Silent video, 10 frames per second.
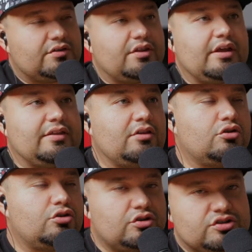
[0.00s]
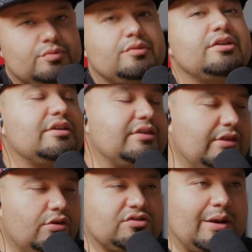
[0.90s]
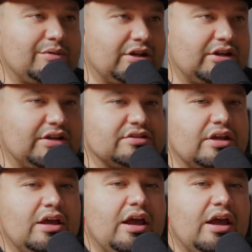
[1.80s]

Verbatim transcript: So they, mm-hmm. they learn some of the those camera techniques.